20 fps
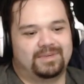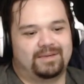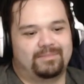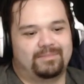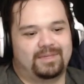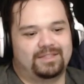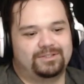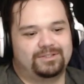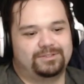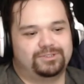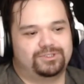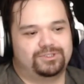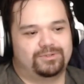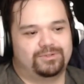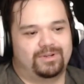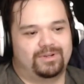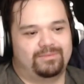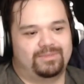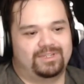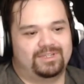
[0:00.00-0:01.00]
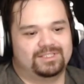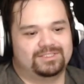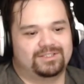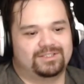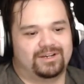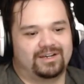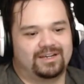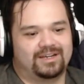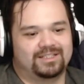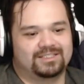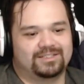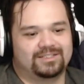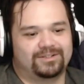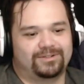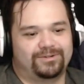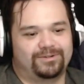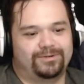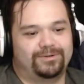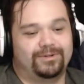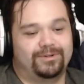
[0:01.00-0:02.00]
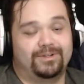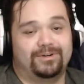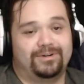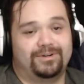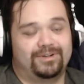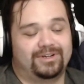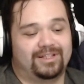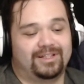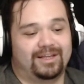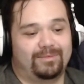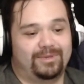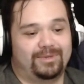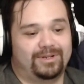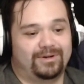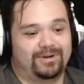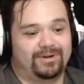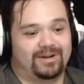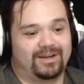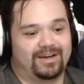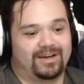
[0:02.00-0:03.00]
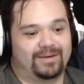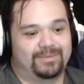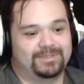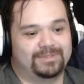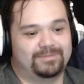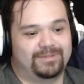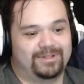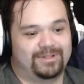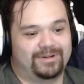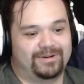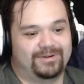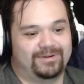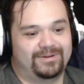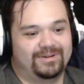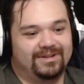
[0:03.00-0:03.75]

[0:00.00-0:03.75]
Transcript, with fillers: I'm not too sure what it means, though. I guess I could Google it, or you can let me know in the comments below.